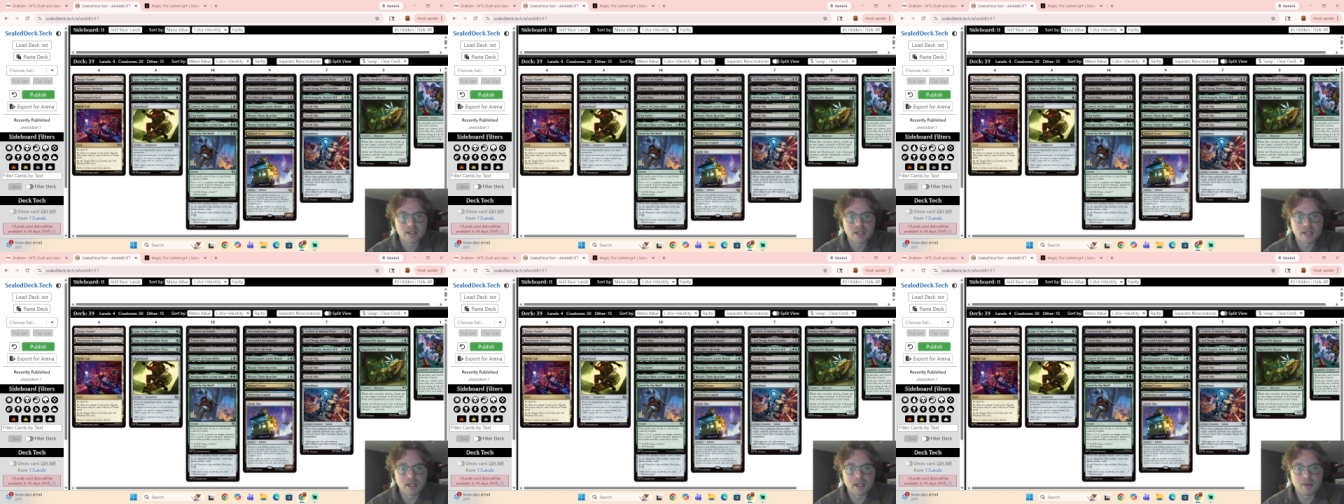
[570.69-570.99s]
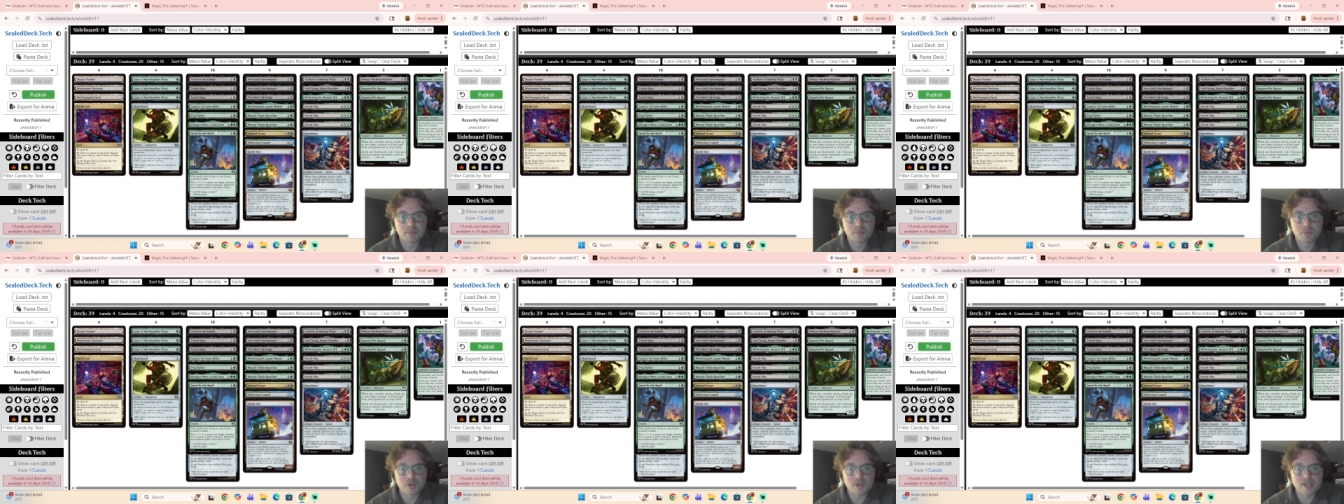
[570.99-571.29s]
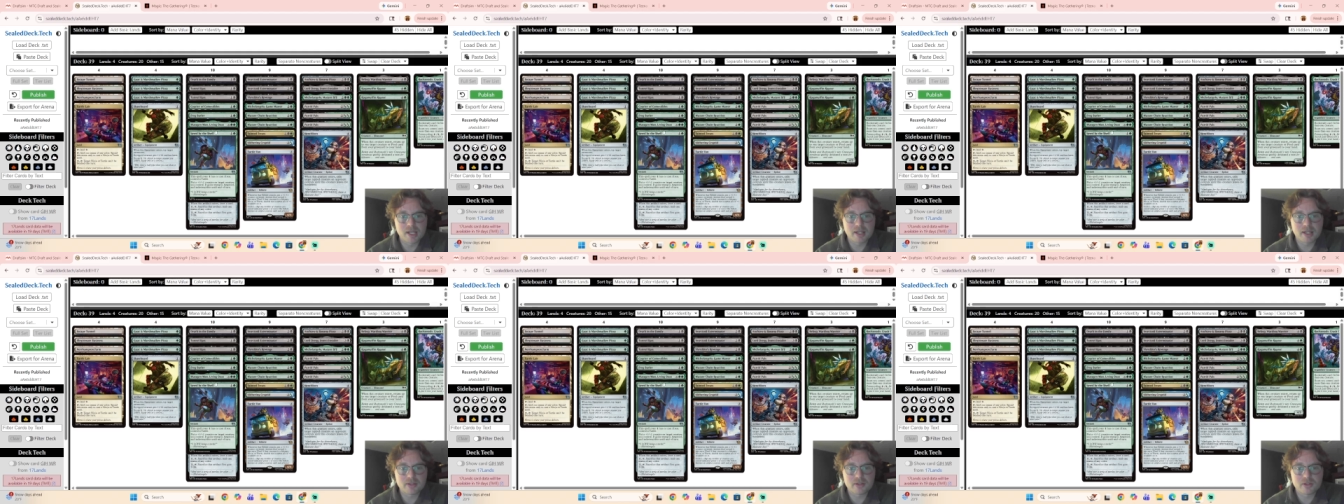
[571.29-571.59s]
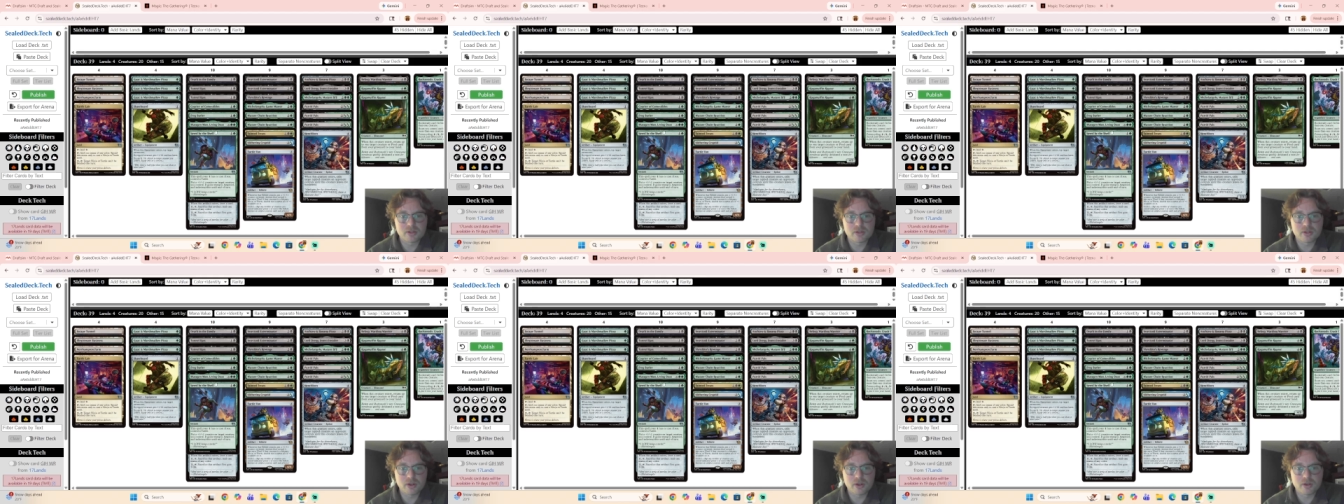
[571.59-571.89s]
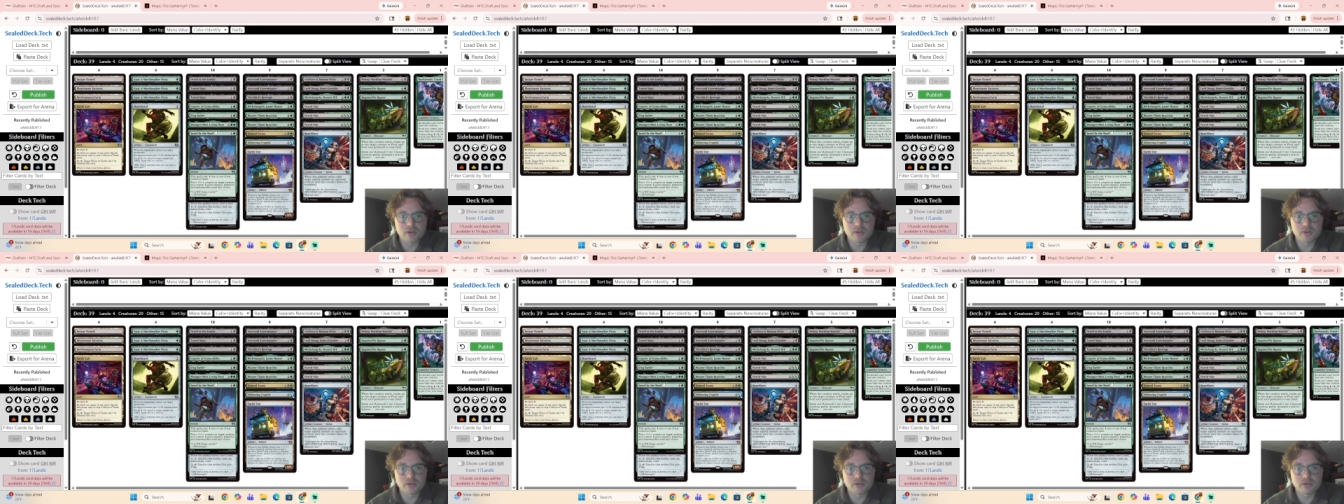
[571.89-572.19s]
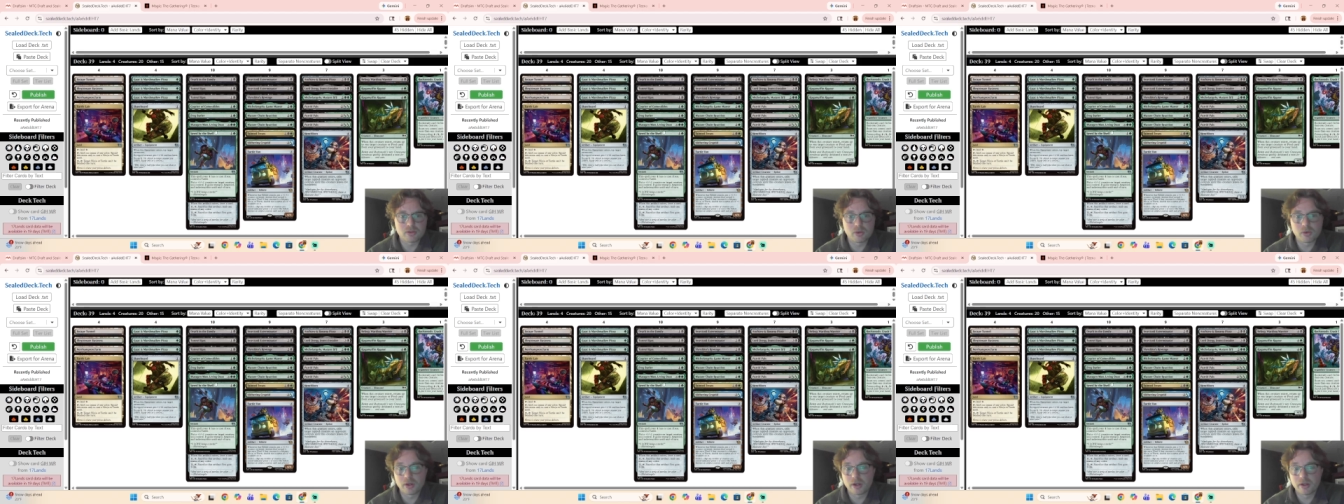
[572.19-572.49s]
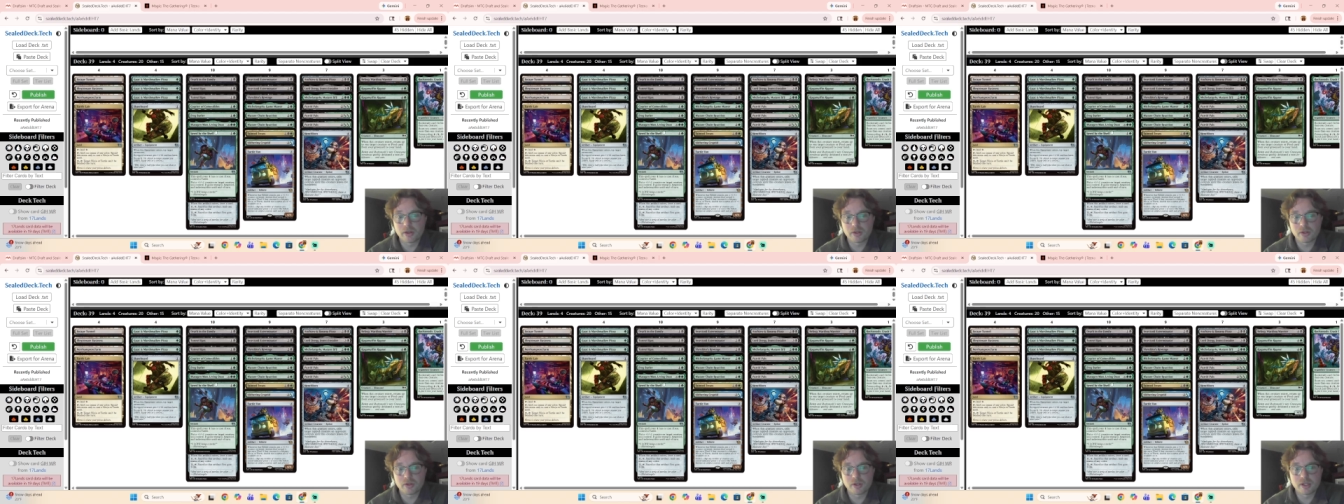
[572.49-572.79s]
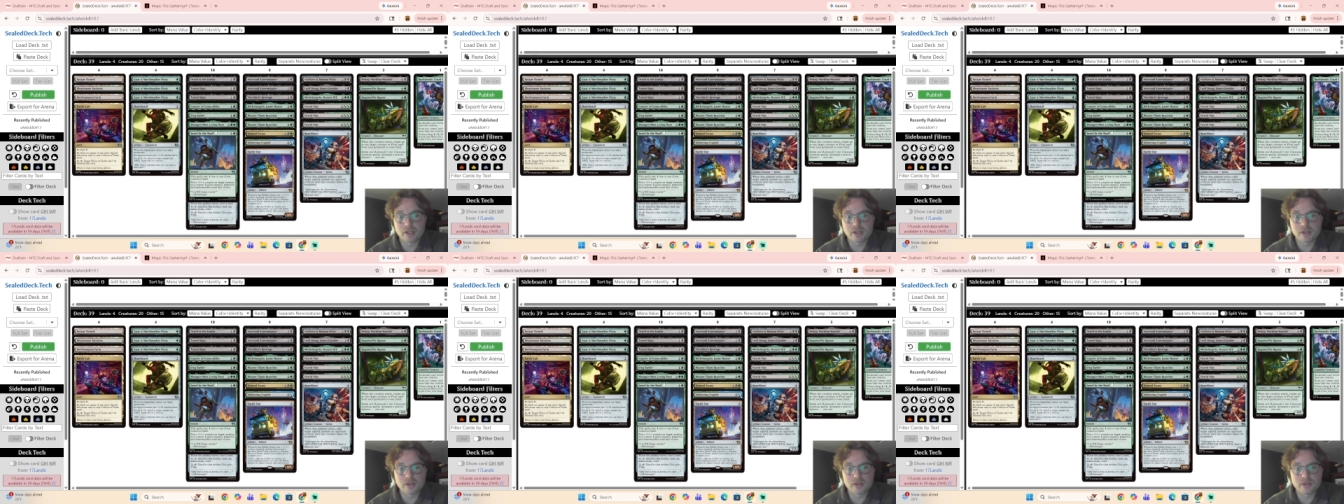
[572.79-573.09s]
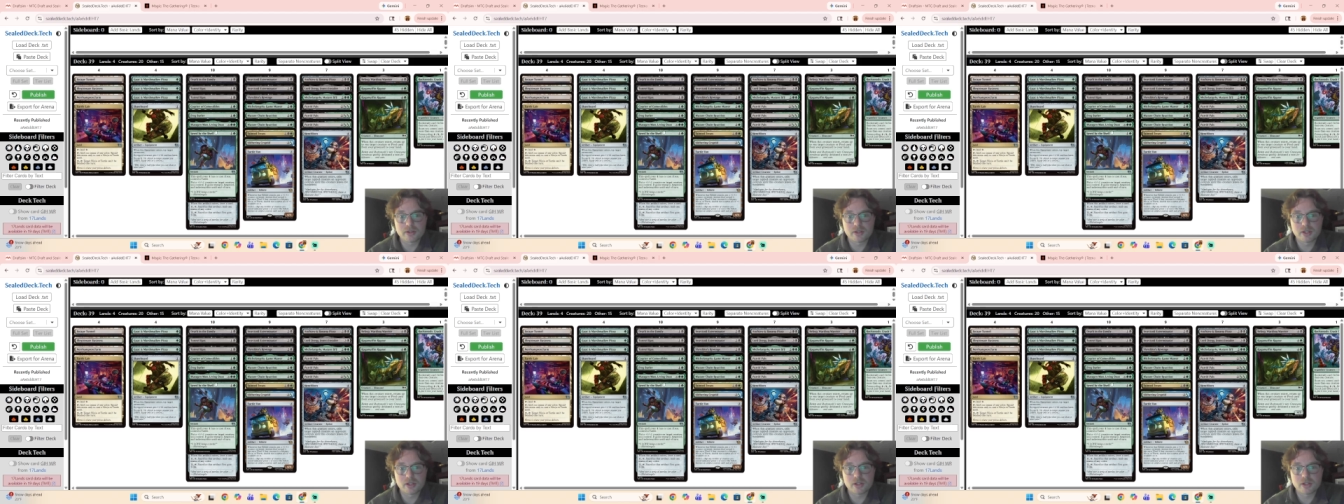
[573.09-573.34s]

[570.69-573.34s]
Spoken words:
protects your turtles or other creatures.